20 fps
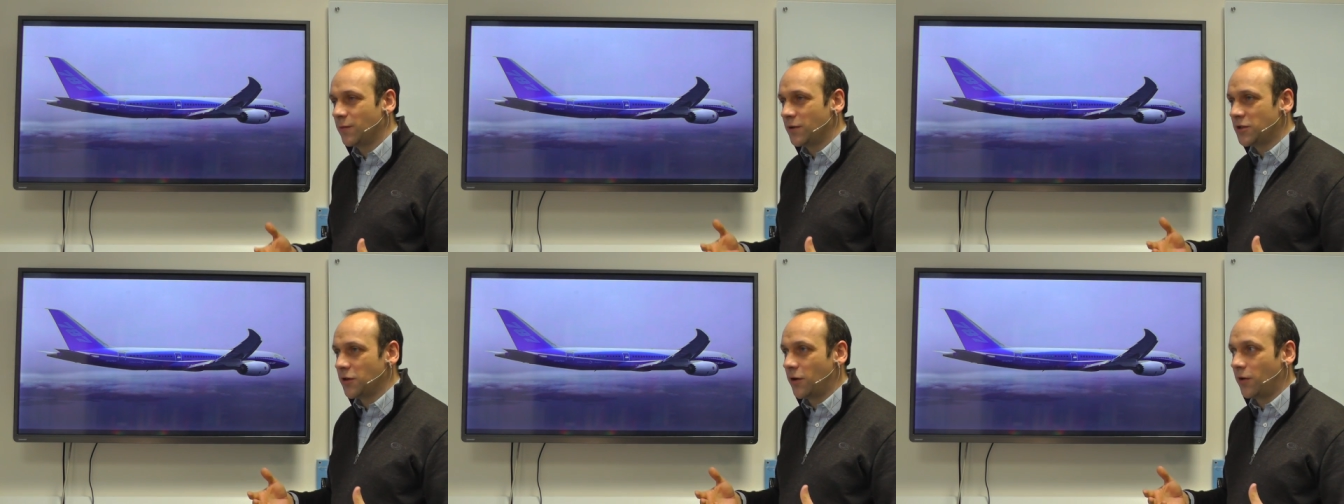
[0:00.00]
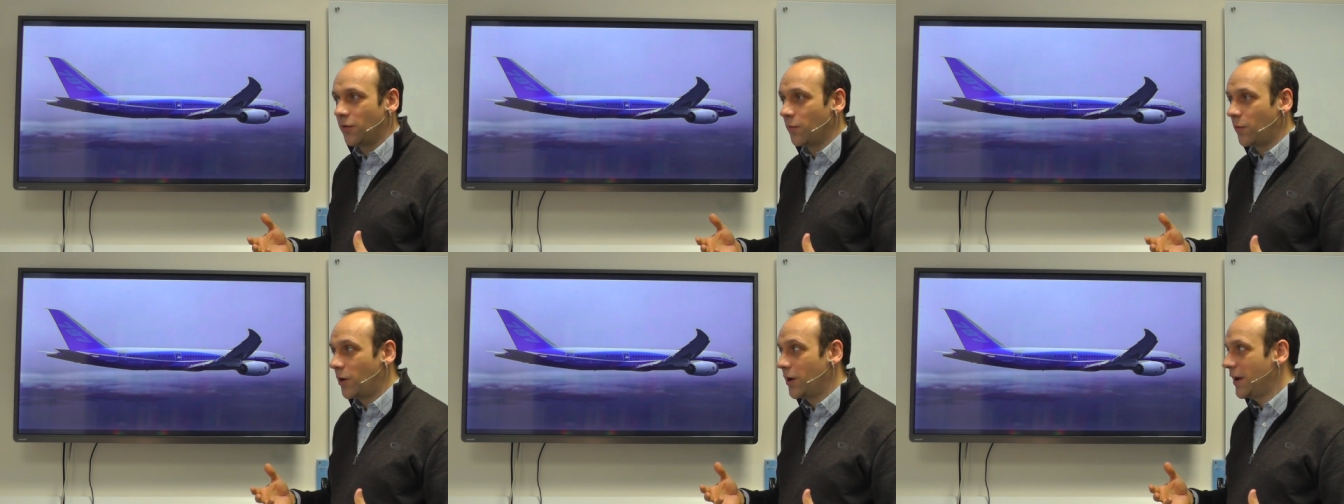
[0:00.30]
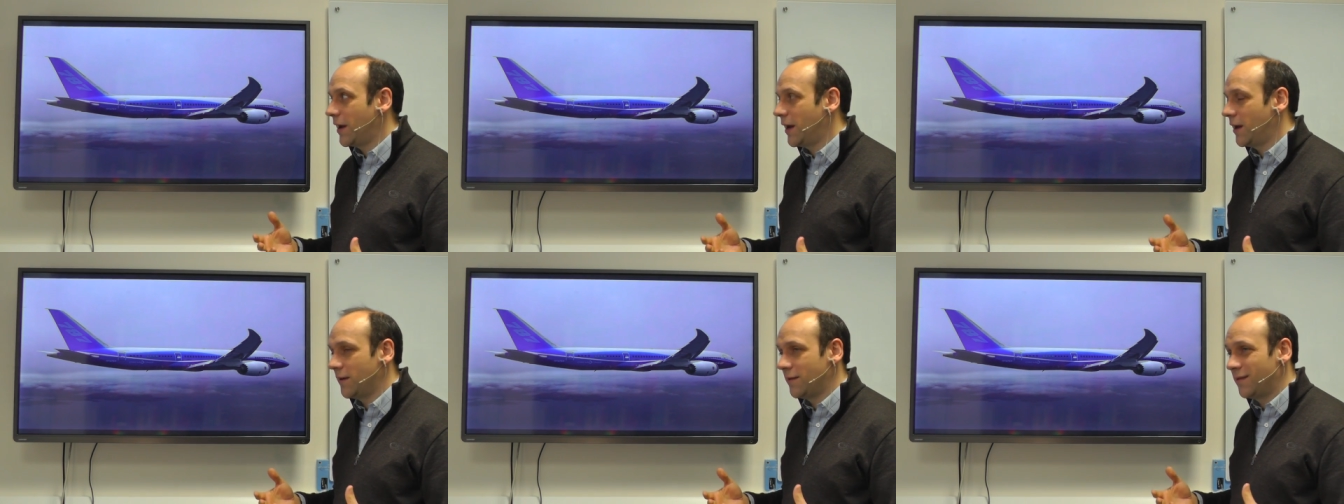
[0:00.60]
which on the one
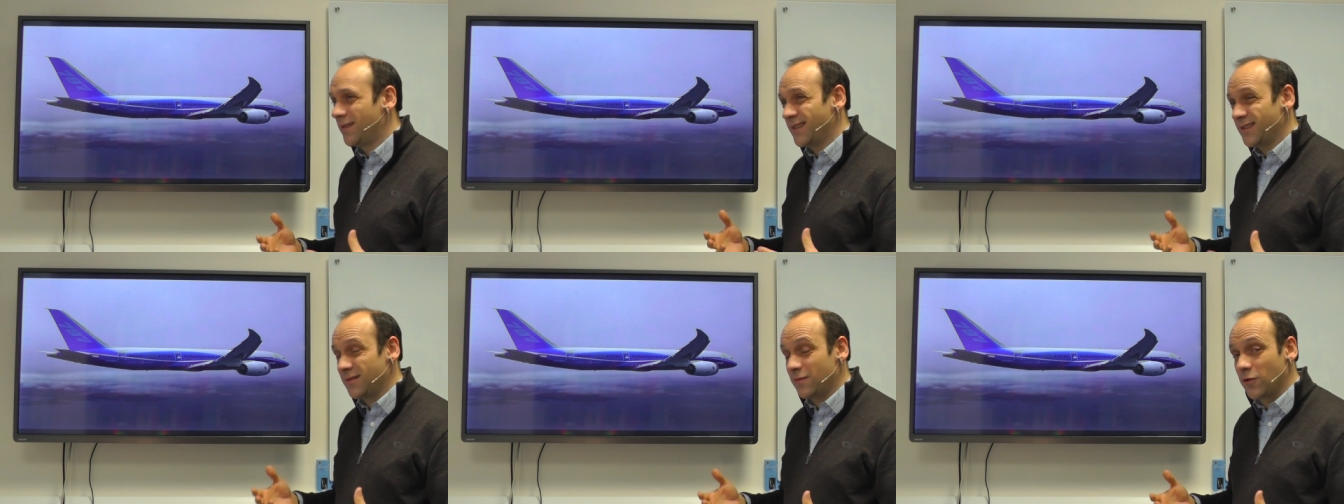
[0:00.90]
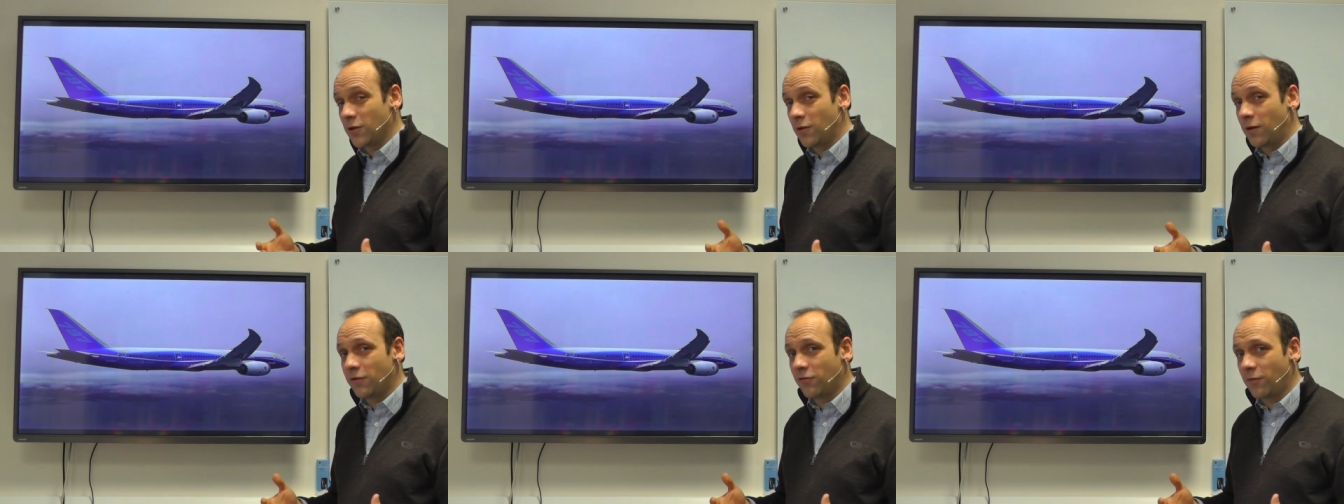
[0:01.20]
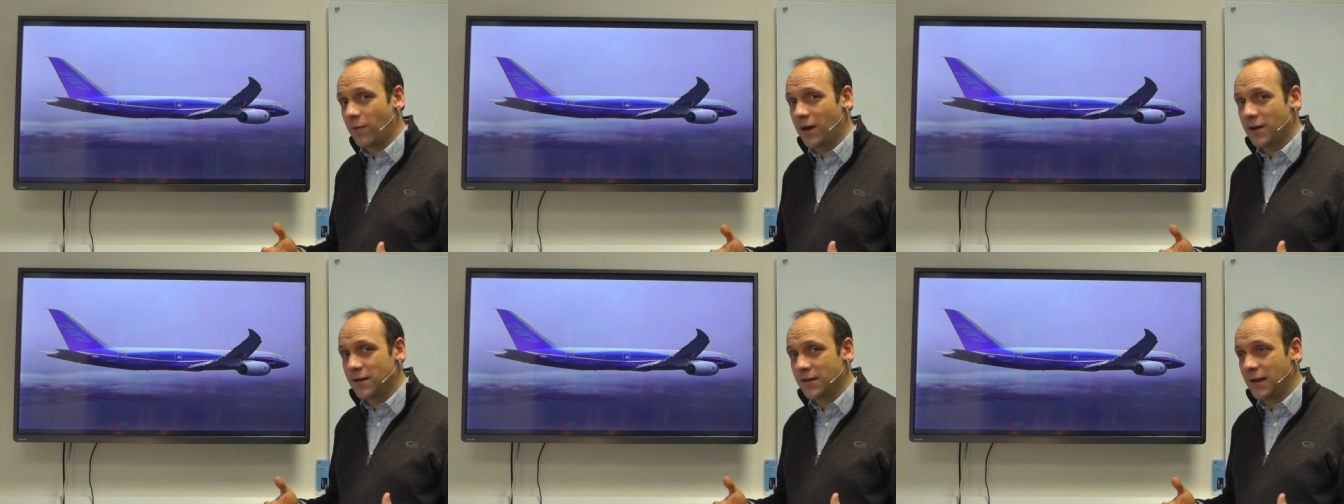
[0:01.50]
hand, this is quite
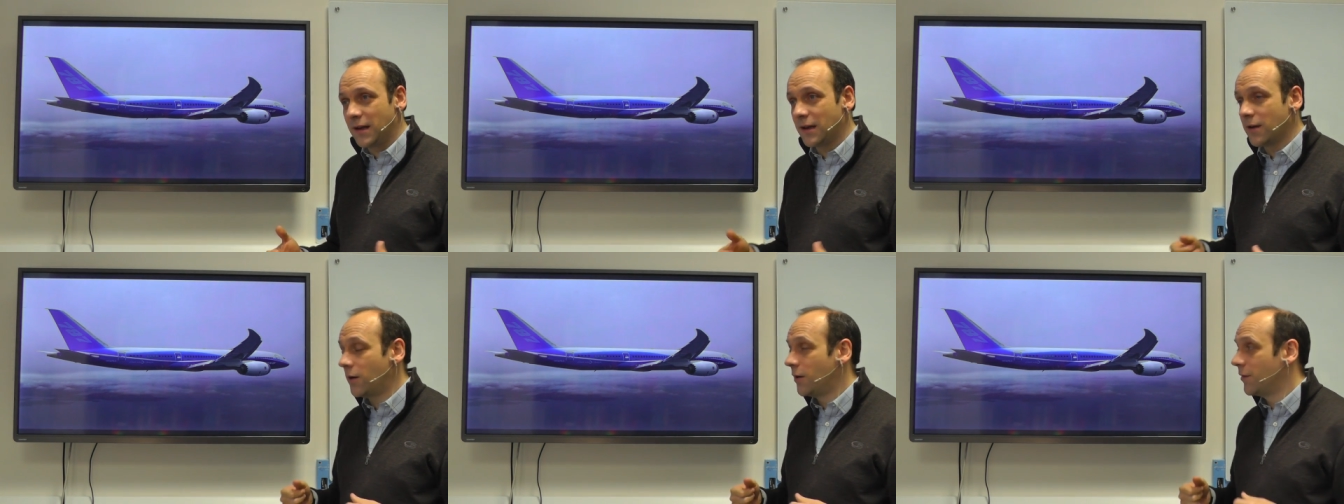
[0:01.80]
dramatic.